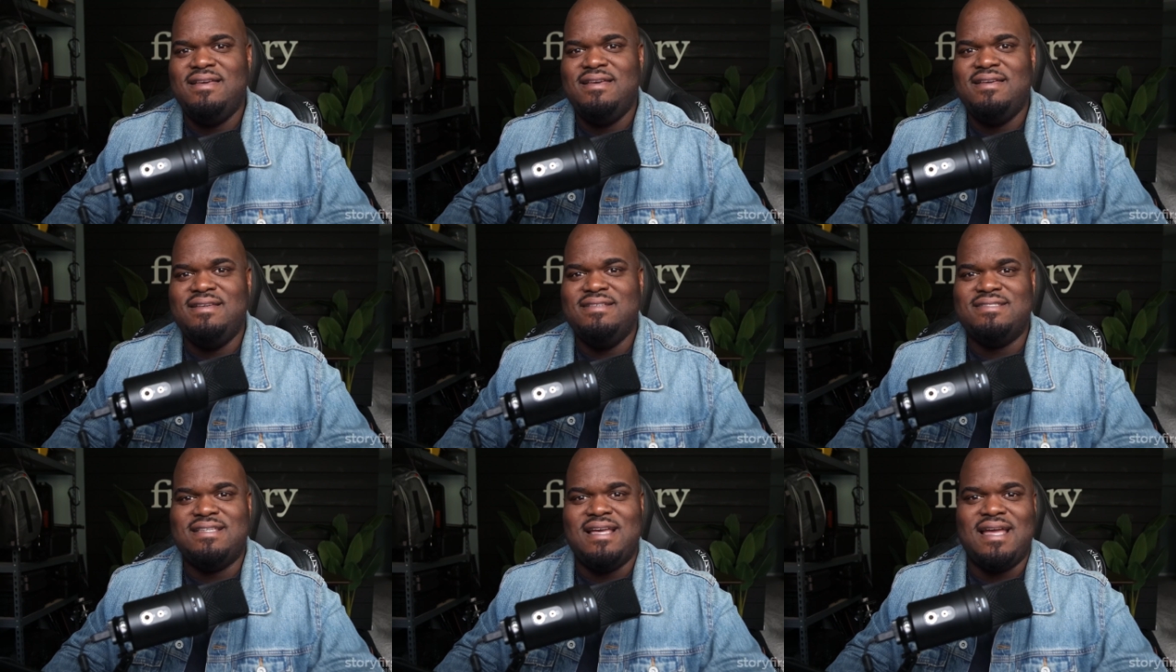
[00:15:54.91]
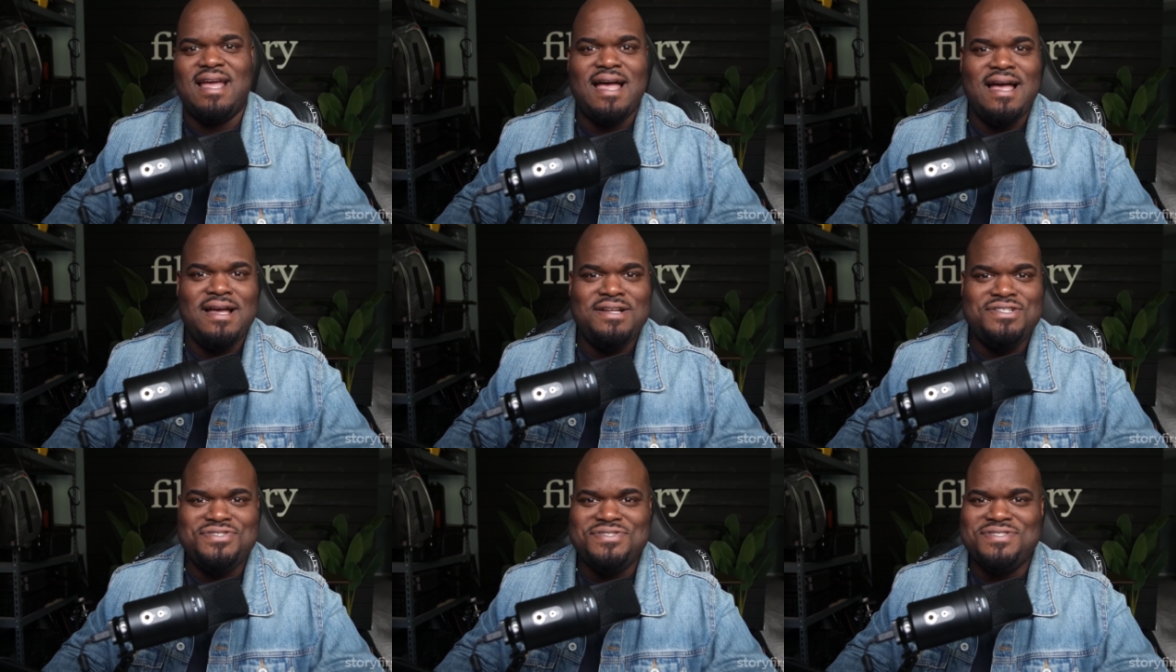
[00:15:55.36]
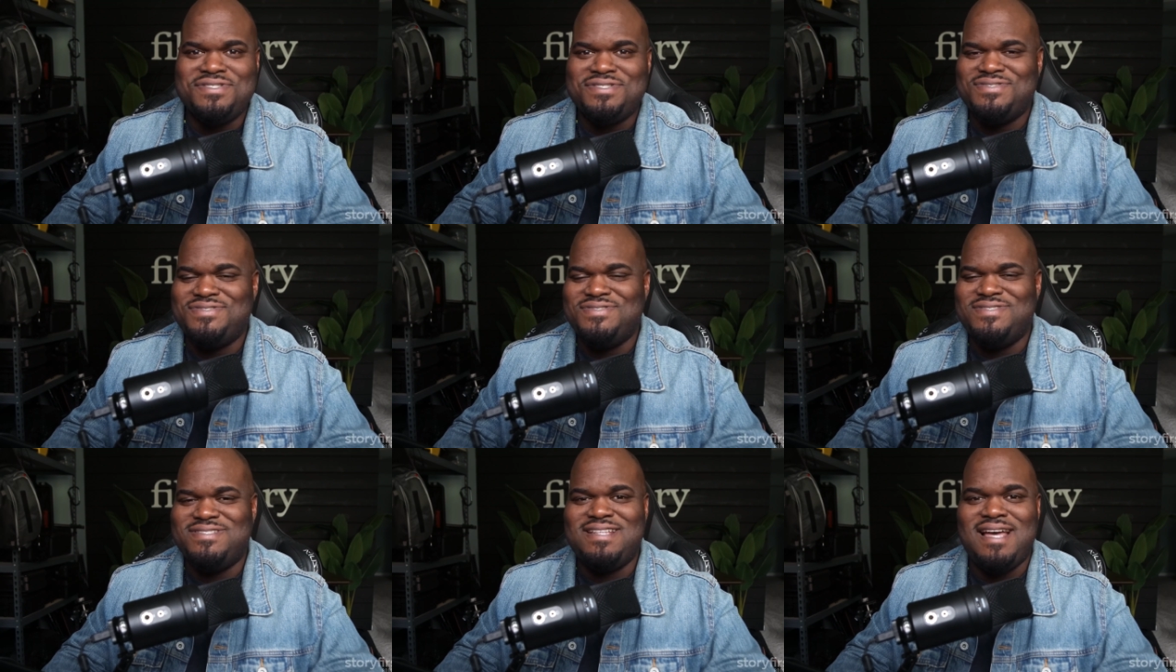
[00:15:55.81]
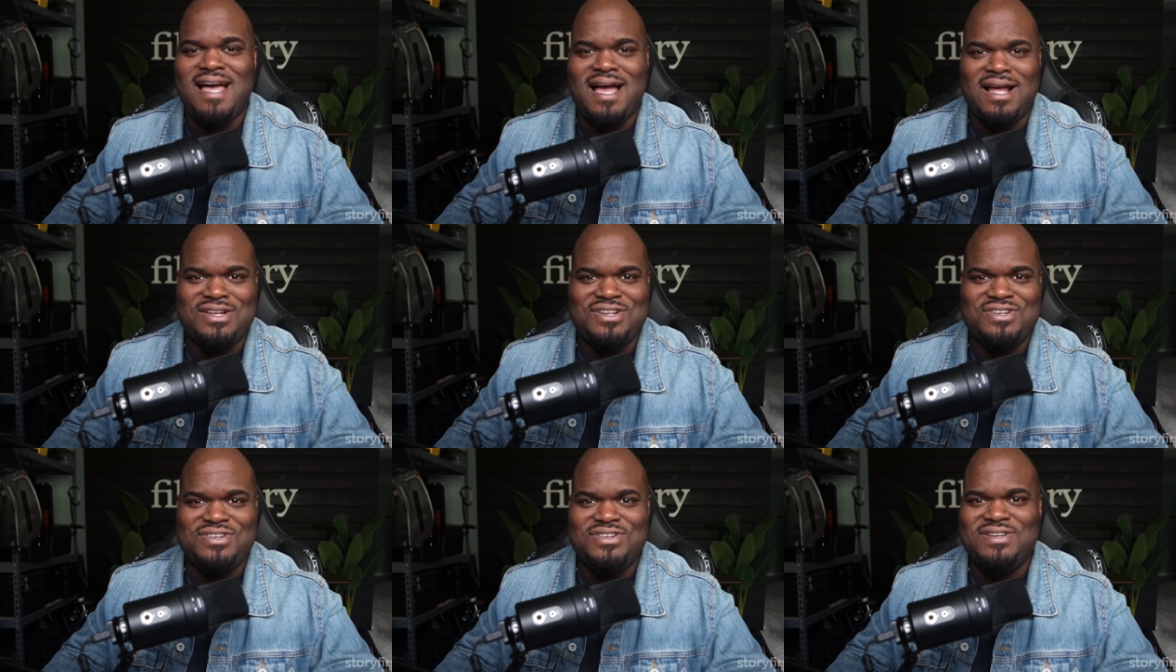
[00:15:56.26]
psychiatrist or
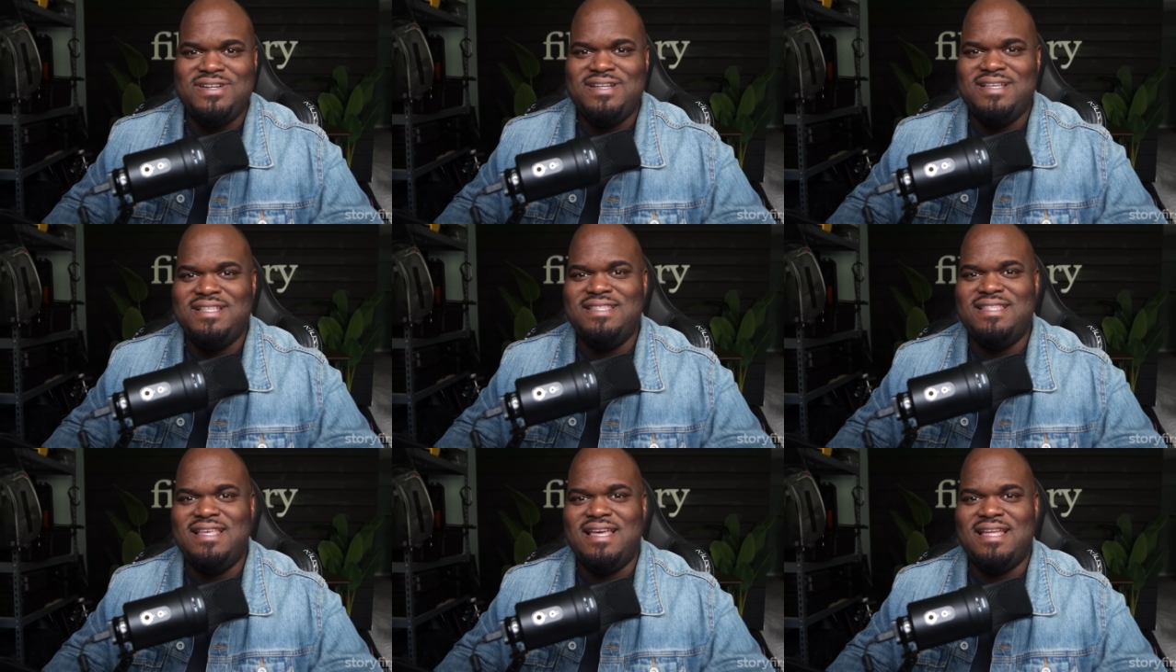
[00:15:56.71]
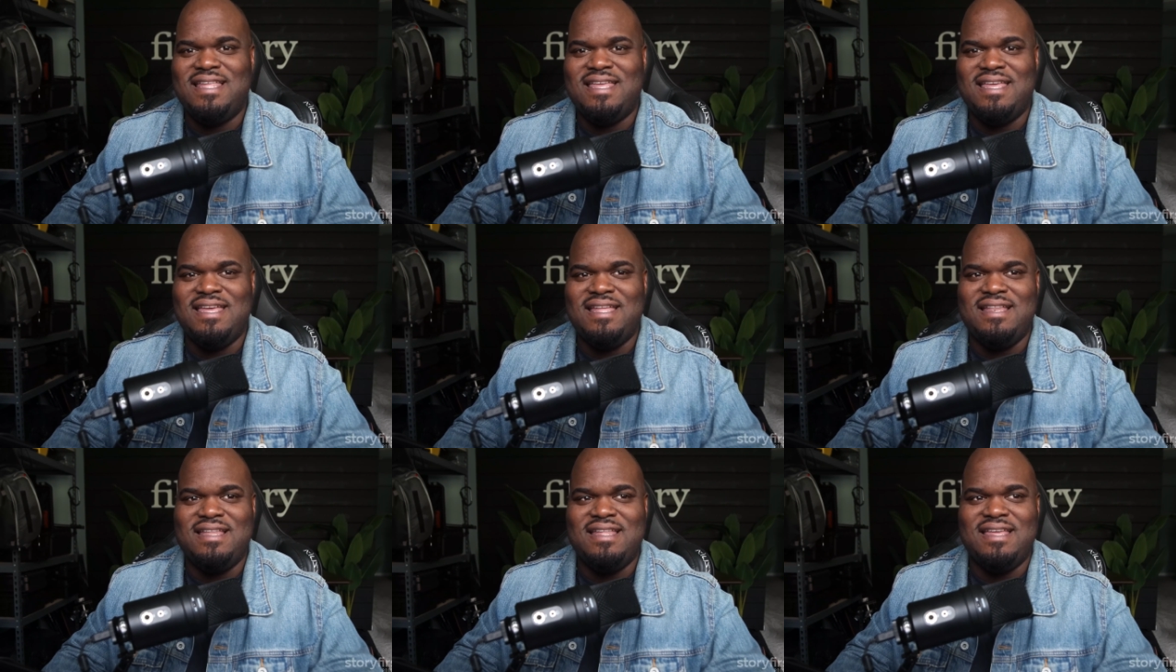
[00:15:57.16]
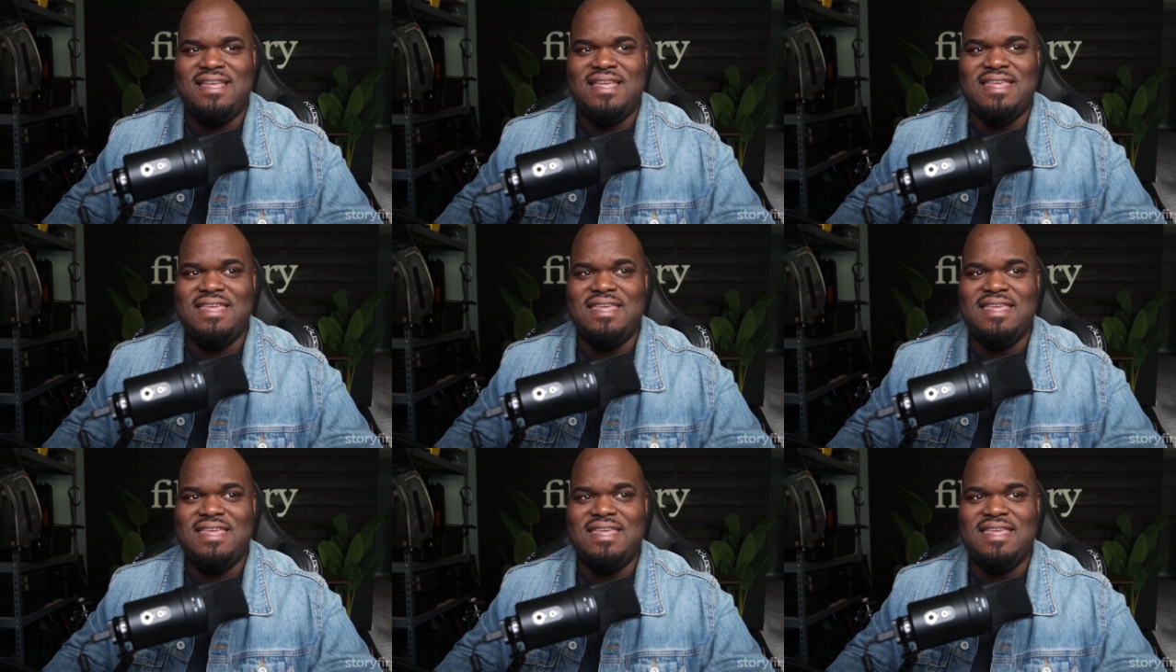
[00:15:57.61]
doctor that can